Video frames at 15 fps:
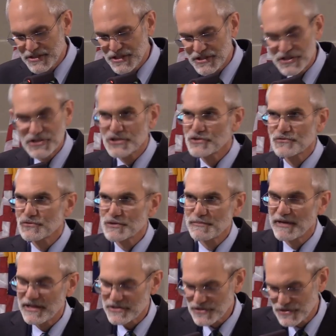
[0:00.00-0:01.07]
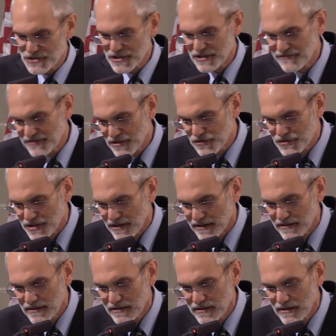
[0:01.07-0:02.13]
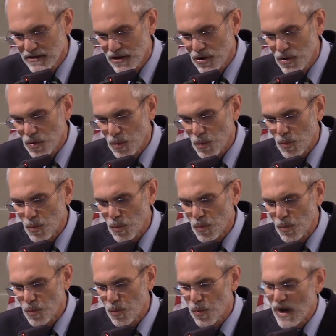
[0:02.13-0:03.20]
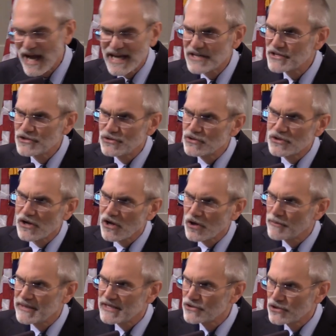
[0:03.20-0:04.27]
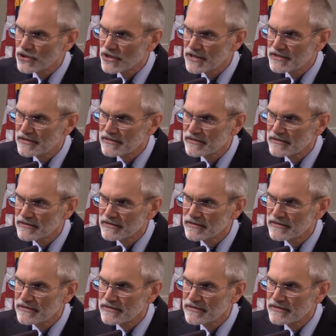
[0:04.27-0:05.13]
But Jesus' response is confusing. Why do you call me good?